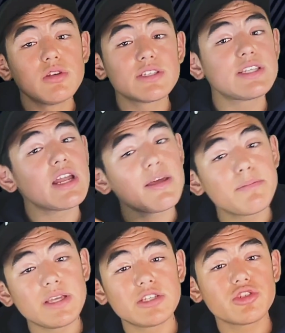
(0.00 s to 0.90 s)
set
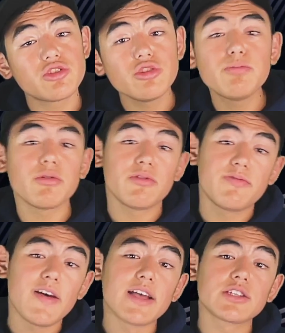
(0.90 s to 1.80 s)
up a super
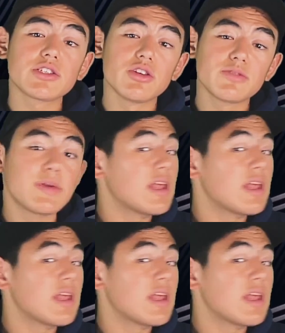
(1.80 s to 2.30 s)
fast shutter speed,